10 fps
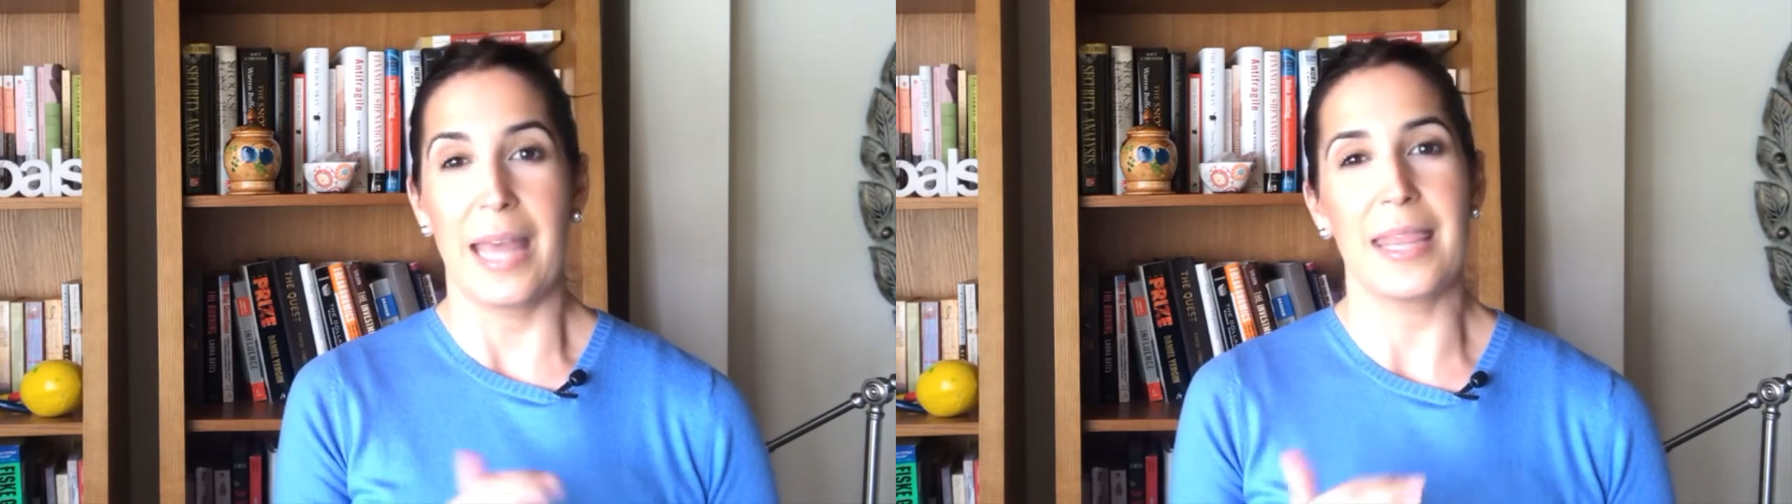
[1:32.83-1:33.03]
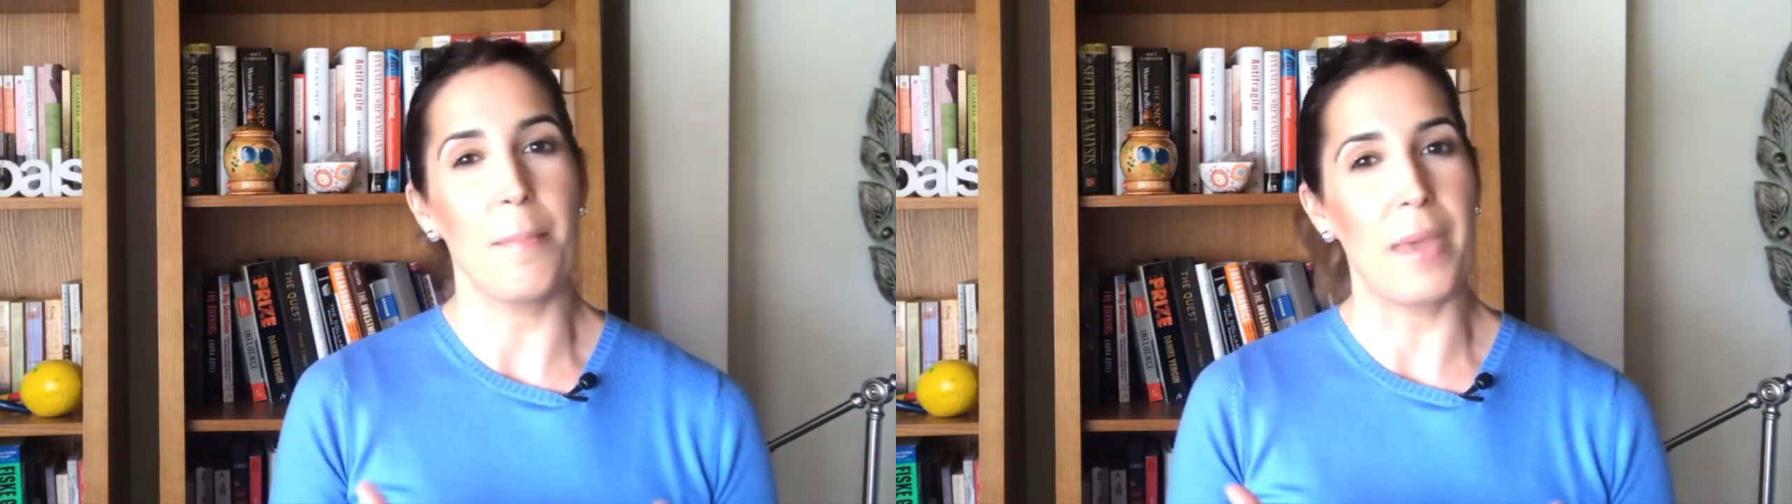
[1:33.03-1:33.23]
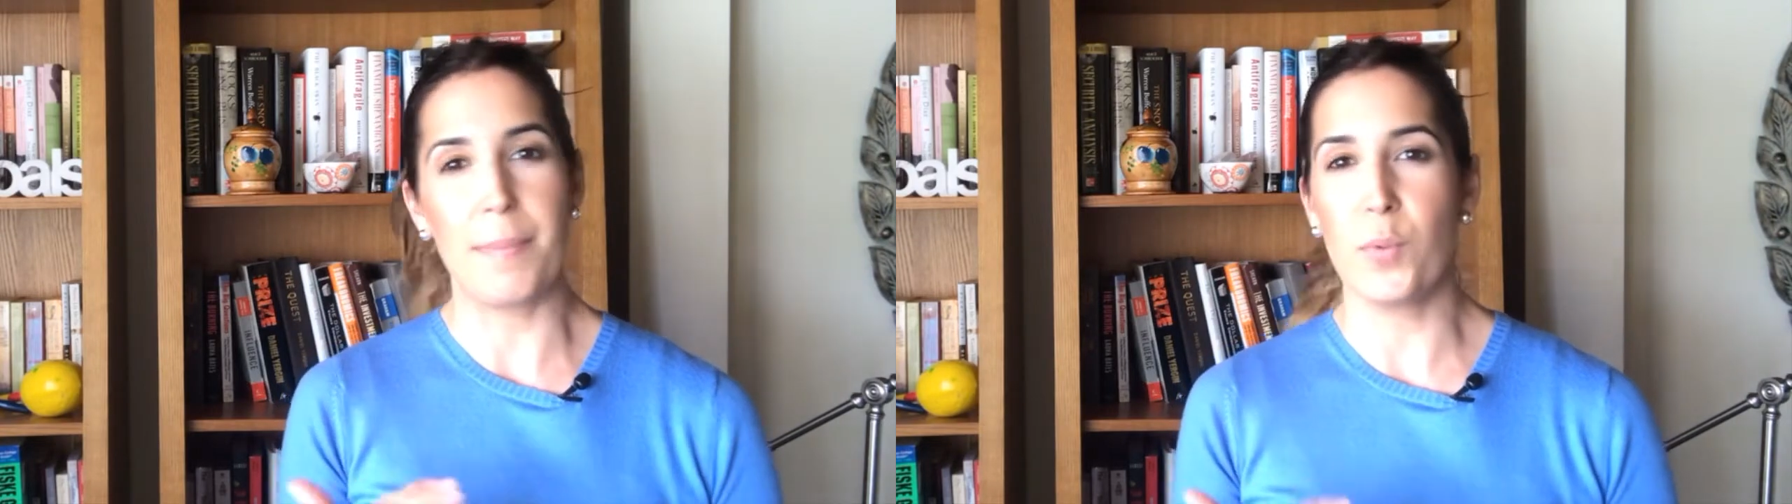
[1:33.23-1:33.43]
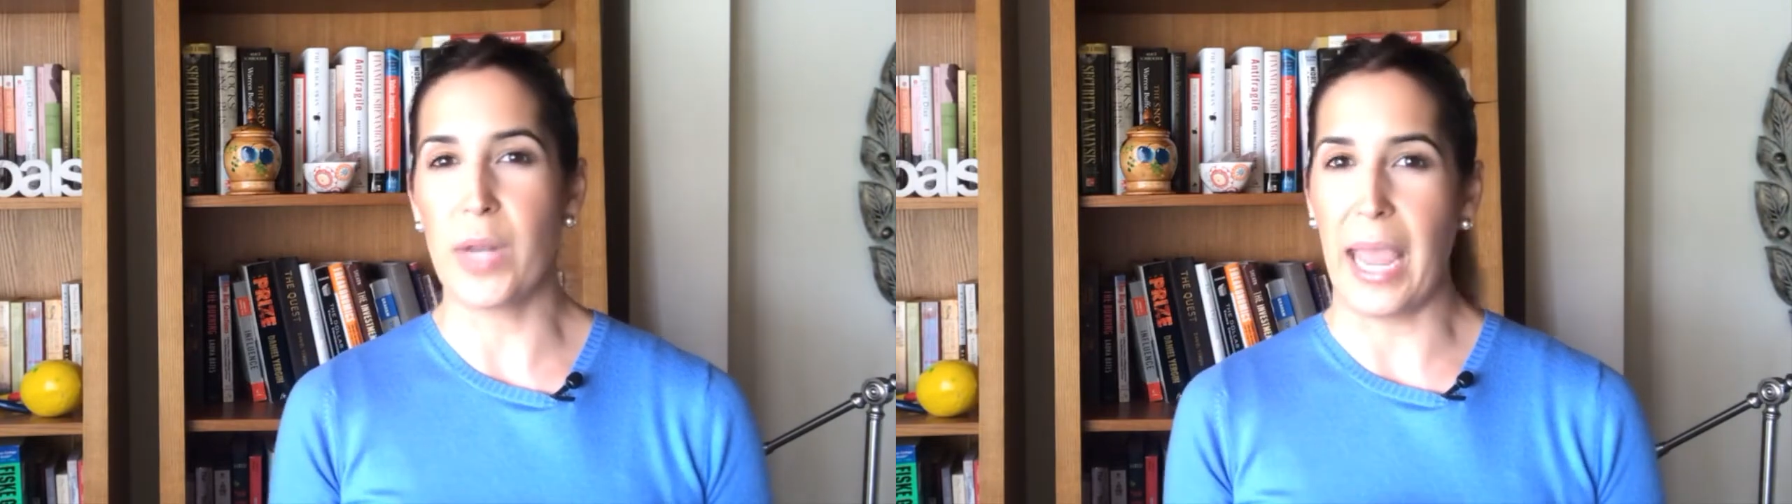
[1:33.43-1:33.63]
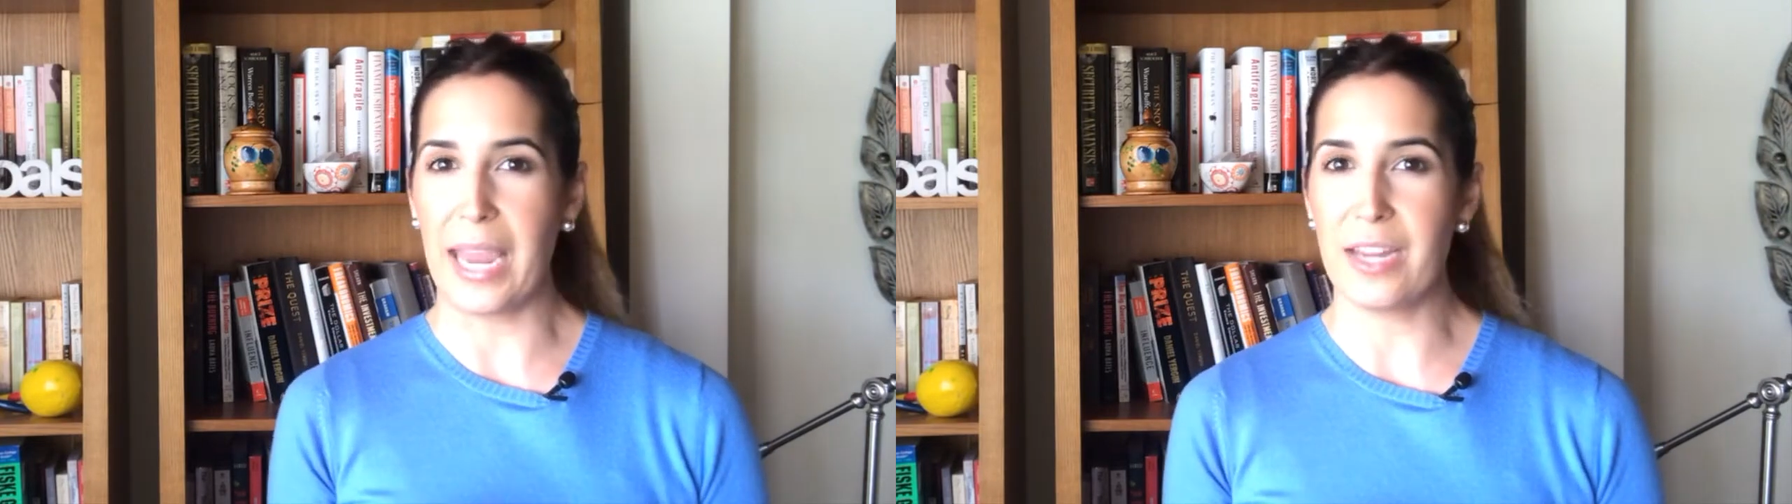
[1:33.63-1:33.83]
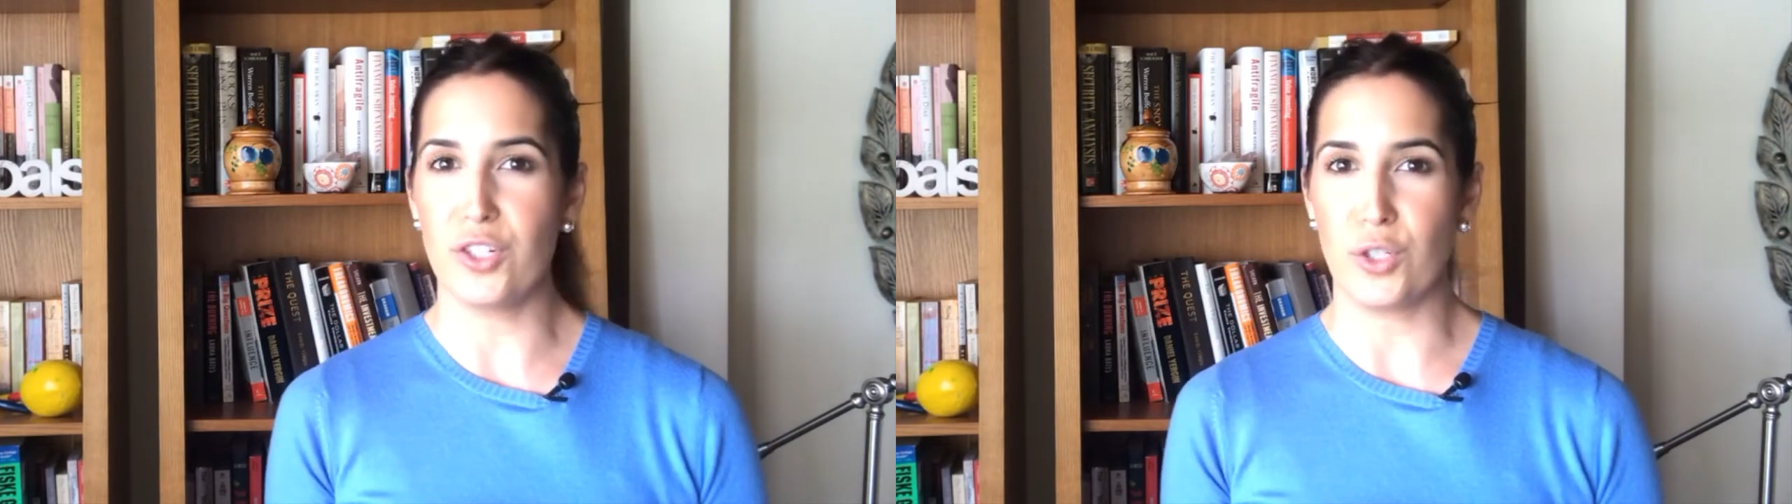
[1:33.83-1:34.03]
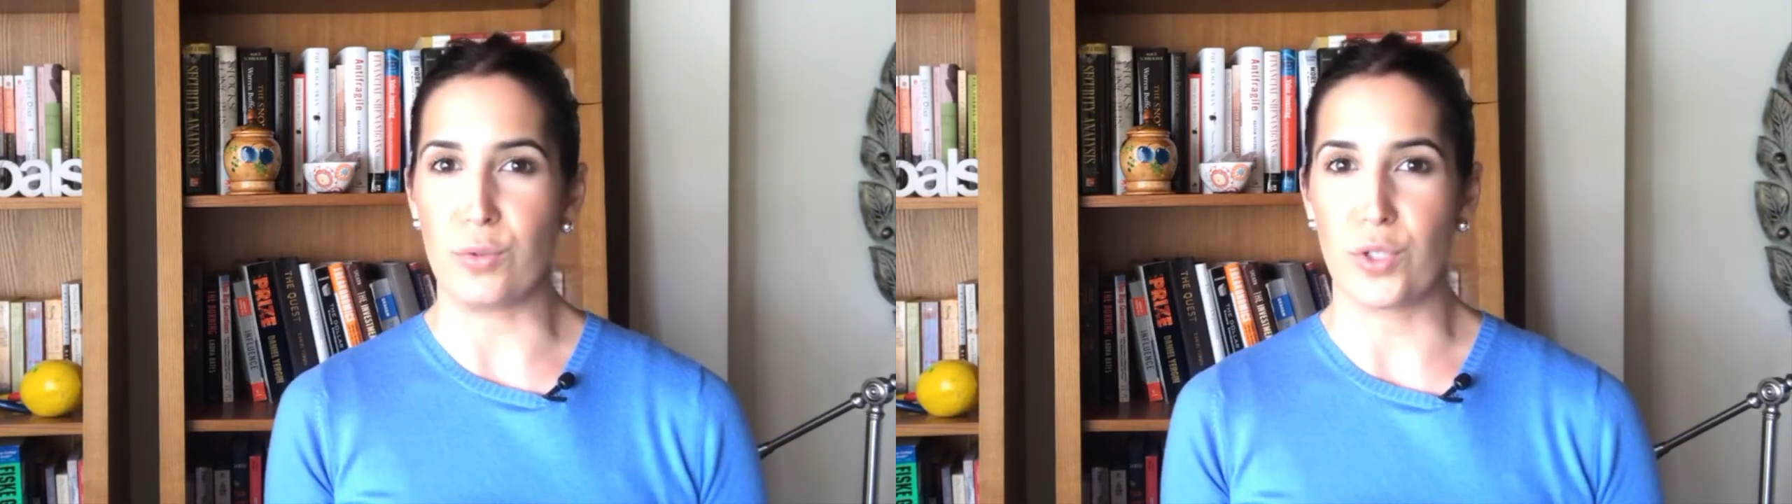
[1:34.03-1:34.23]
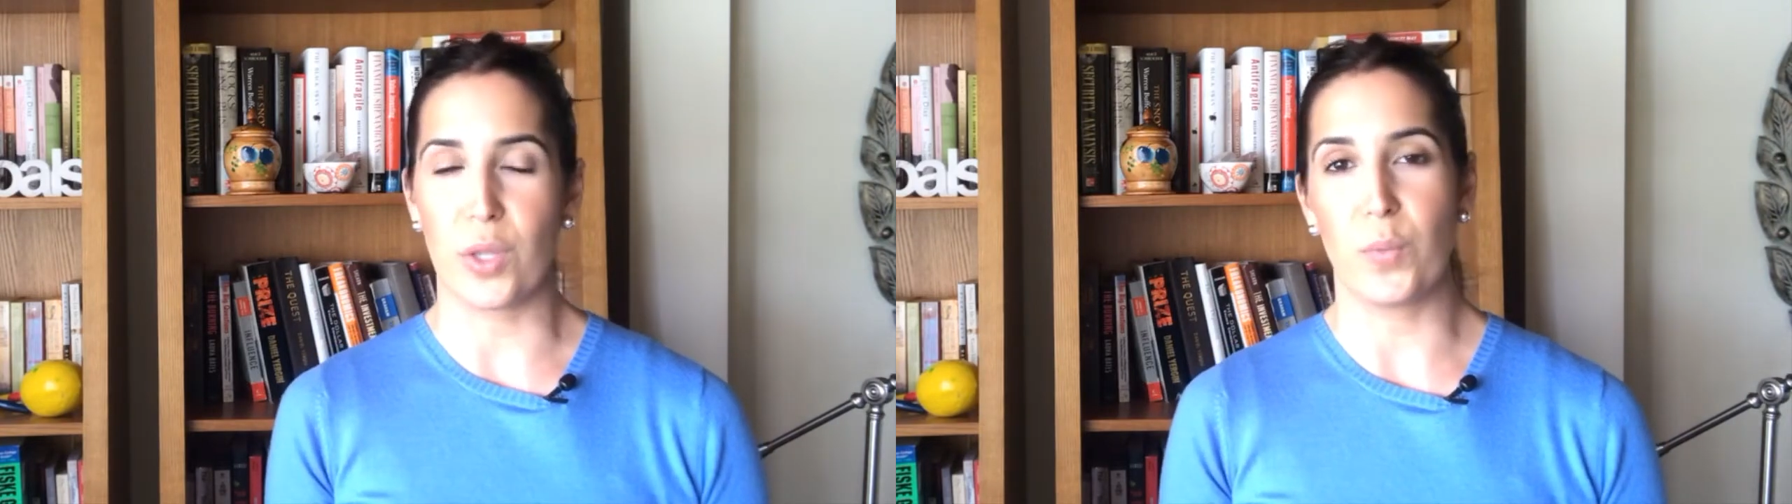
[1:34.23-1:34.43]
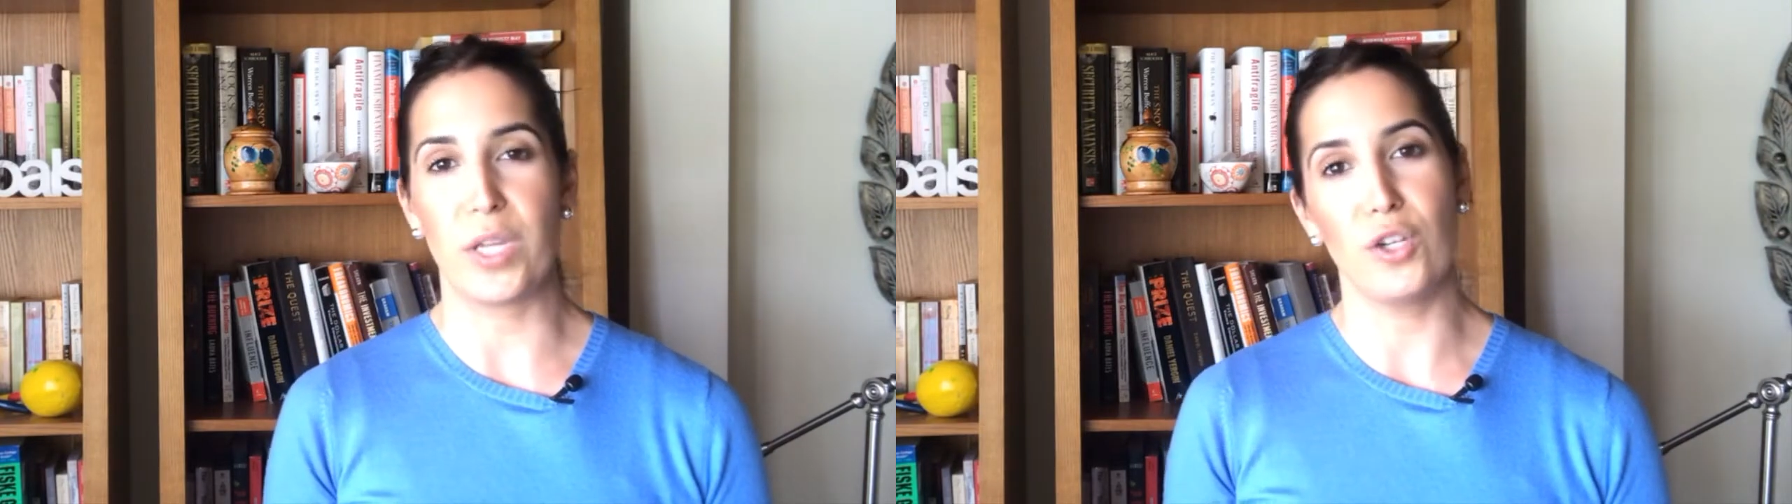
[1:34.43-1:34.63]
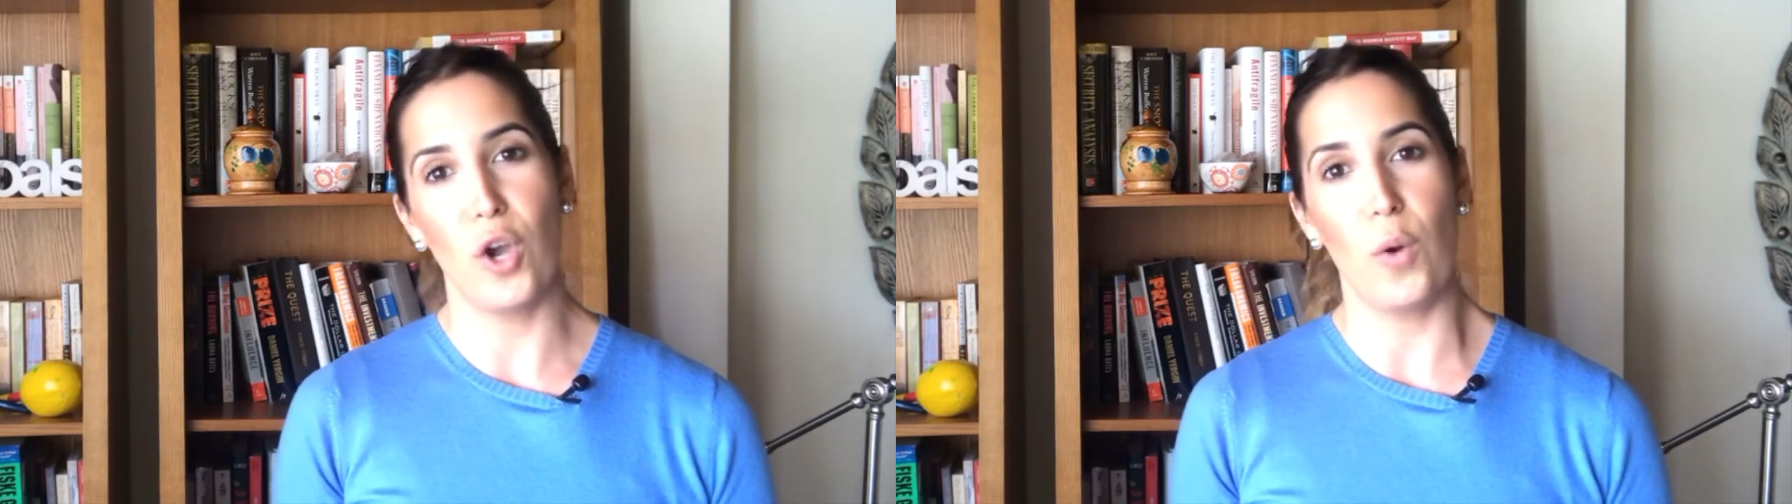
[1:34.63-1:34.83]
that maybe would age you so that
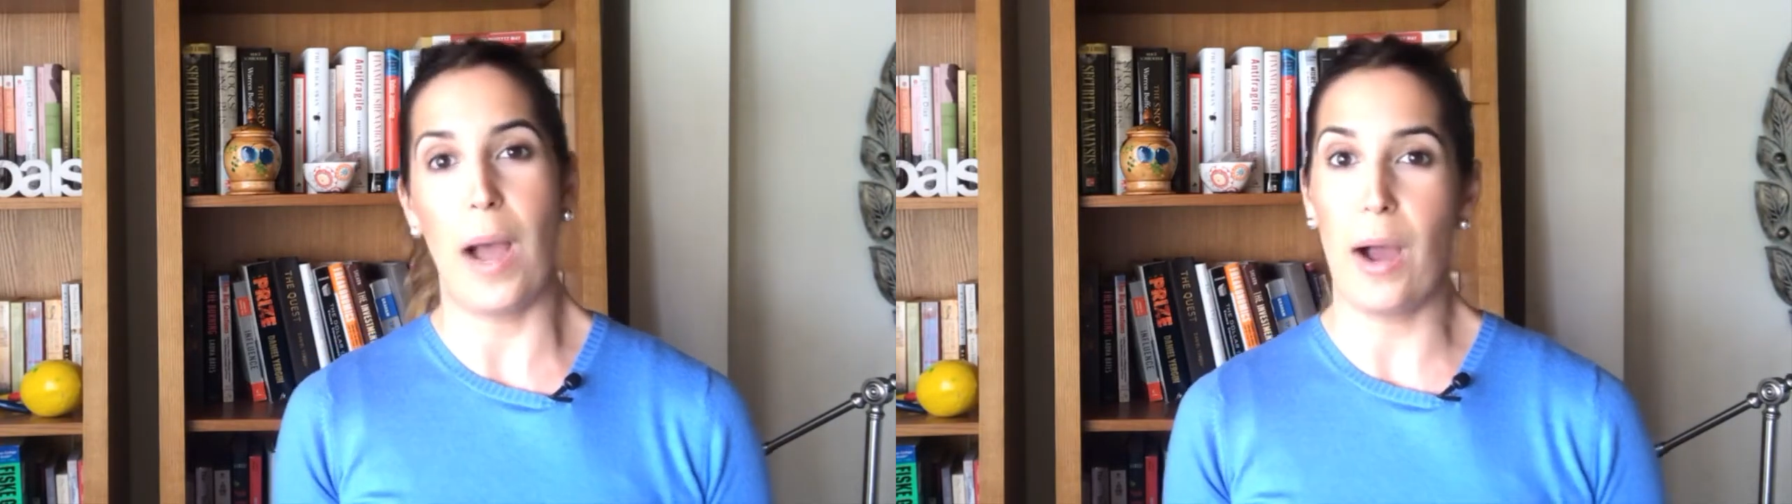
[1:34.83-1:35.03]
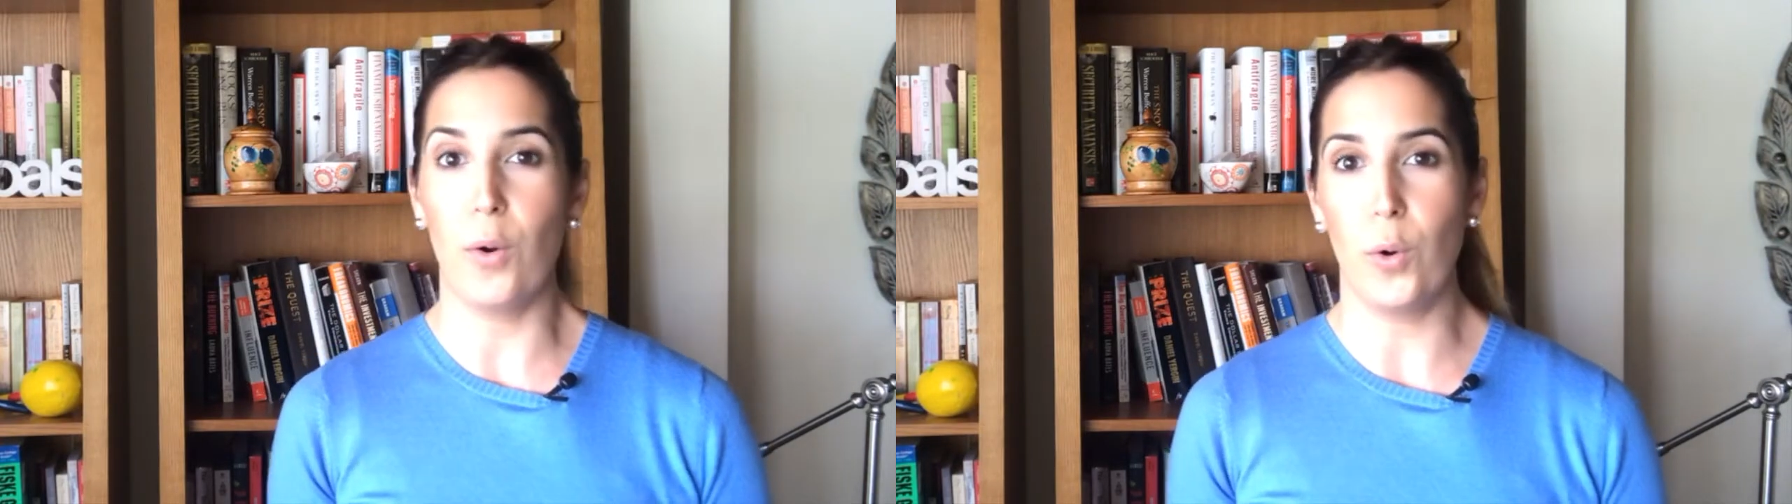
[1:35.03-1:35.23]
we know how